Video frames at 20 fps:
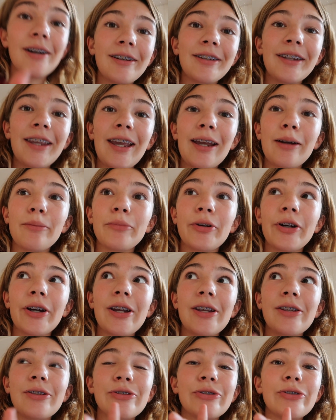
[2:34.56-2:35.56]
on
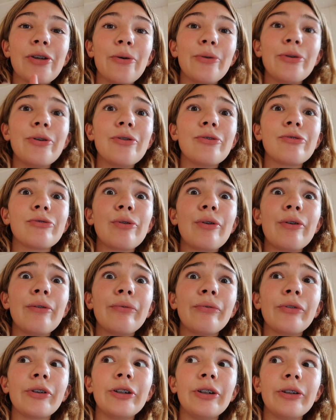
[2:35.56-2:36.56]
camera is so usual
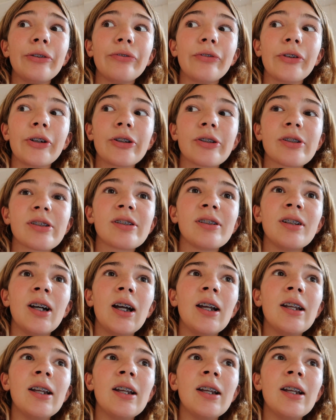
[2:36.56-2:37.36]
for your first